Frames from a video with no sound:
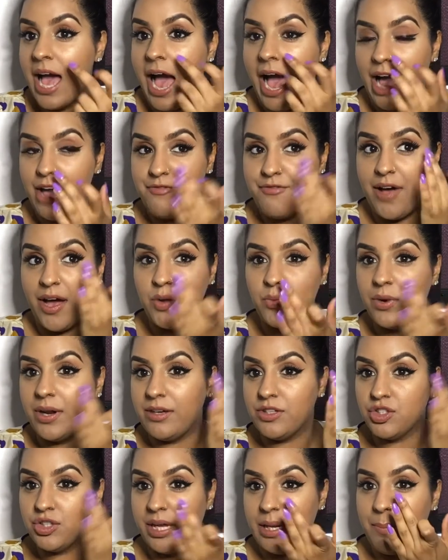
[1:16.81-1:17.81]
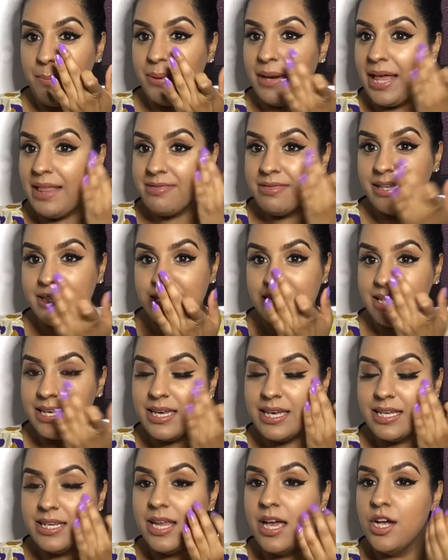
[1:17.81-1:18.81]
I found when I was trying to blend this
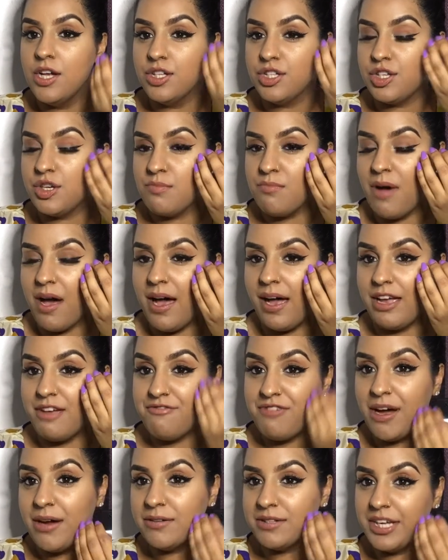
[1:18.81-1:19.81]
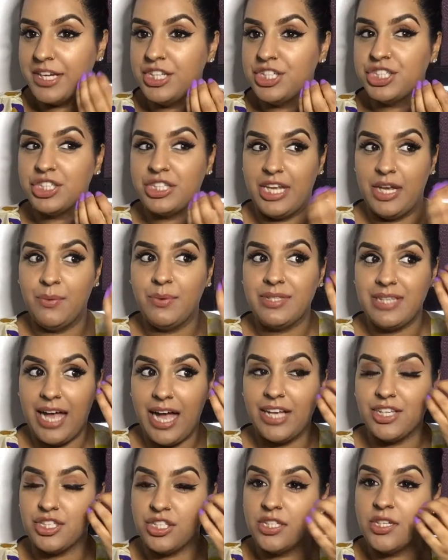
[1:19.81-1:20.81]
in to my foundation, it was
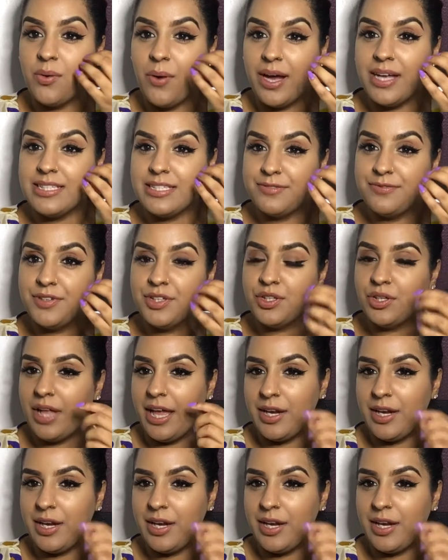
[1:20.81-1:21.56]
actually quite difficult,